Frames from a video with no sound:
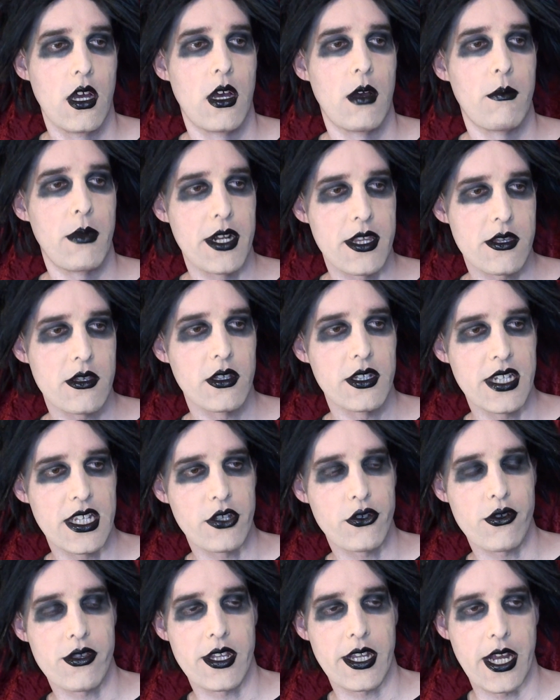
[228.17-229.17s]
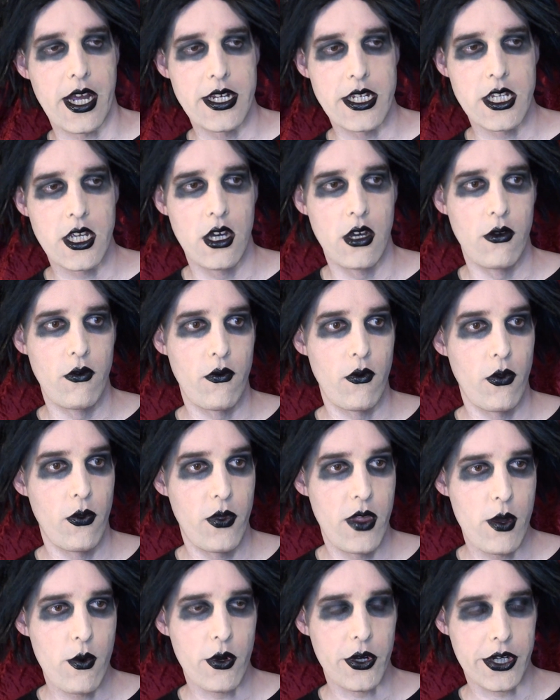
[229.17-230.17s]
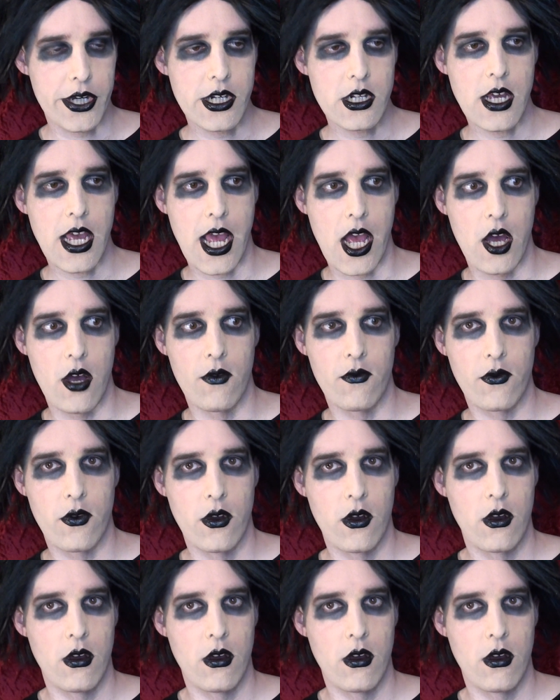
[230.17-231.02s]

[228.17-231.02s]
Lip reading: But it's still an interesting idea of they were going to have